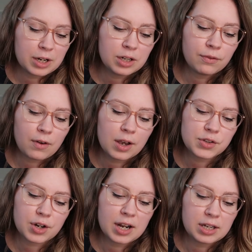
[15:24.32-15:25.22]
wanted to
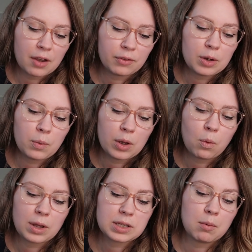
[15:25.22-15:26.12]
foster and definitely
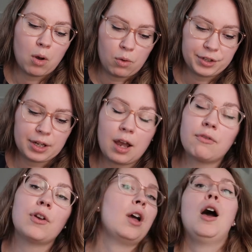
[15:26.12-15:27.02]
will once I'm old
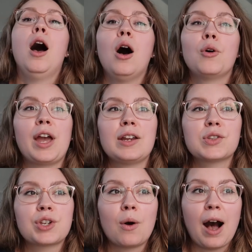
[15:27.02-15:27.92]
enough. Okay,
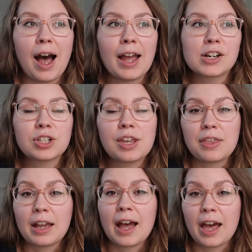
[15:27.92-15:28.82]
so I actually
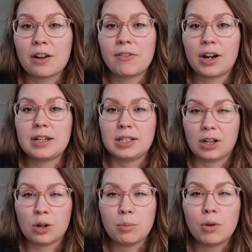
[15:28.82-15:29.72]
think I had a very
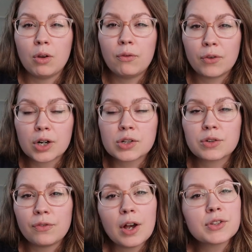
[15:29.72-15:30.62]
terrible
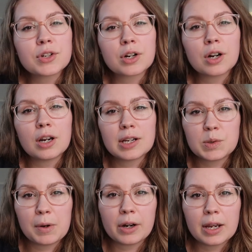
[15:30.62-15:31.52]
first foster
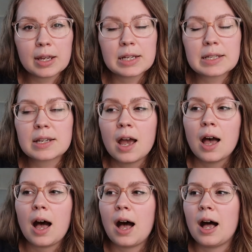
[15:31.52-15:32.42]
experience.
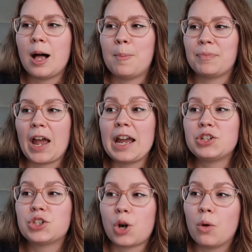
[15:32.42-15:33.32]
Um,
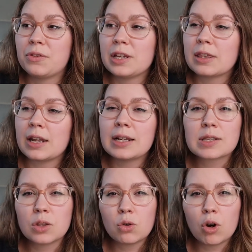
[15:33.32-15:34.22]
I don't think that
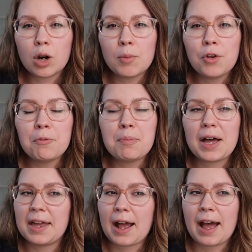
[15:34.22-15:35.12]
it's the normal,
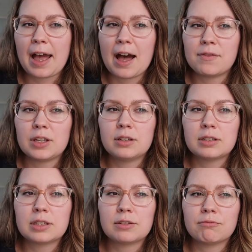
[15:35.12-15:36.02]
but I
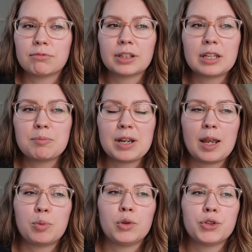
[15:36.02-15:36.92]
haven't really been
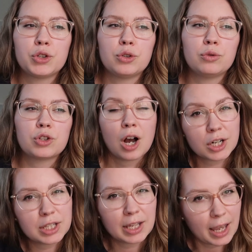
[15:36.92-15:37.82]
able to
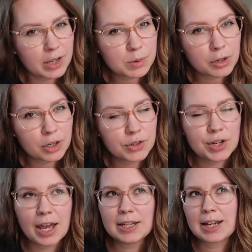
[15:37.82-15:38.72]
talk to the caseworkers
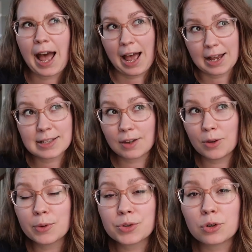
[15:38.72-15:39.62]
yet to ask if
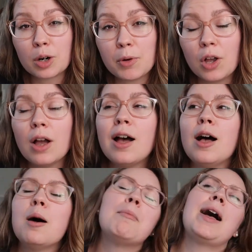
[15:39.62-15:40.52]
it was normal,
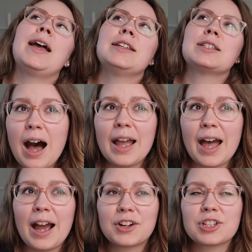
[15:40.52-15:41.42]
but I
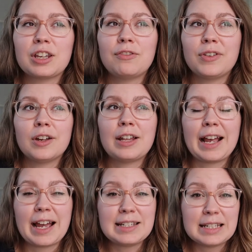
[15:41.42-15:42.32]
actually feel
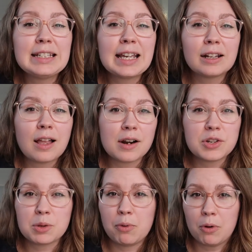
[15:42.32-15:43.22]
like I didn't get a lot of
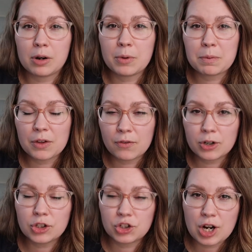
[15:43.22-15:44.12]
support with the
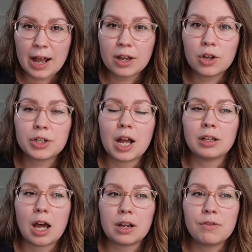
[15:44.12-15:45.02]
first child. A
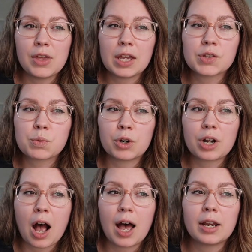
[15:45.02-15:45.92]
lot of things were
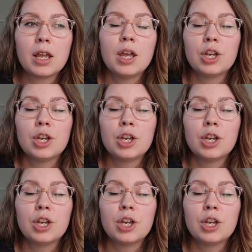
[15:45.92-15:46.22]
not